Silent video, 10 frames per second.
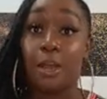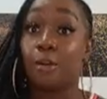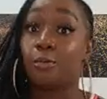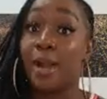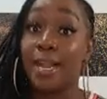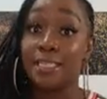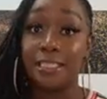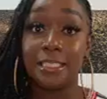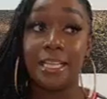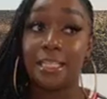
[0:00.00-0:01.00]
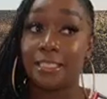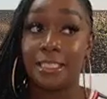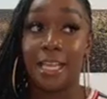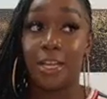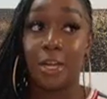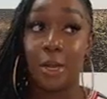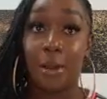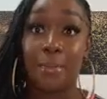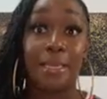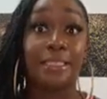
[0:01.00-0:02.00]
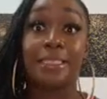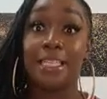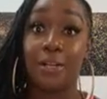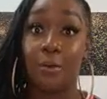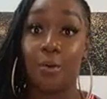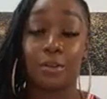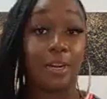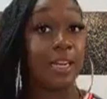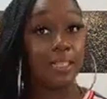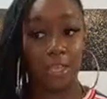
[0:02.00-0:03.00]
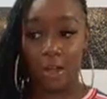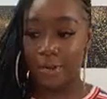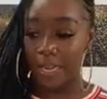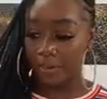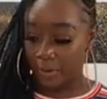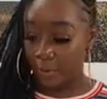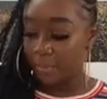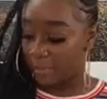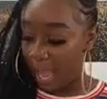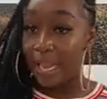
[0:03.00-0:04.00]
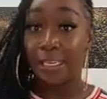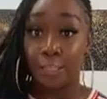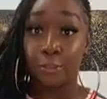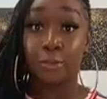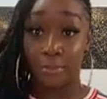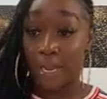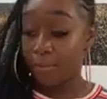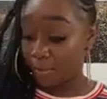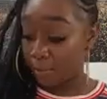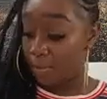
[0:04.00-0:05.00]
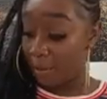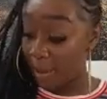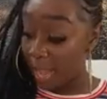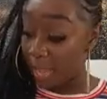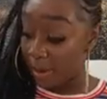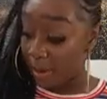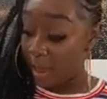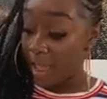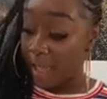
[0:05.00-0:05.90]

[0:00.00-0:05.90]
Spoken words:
Arrange this data set in ascending order and it's all negative numbers. I need you to be able to compare.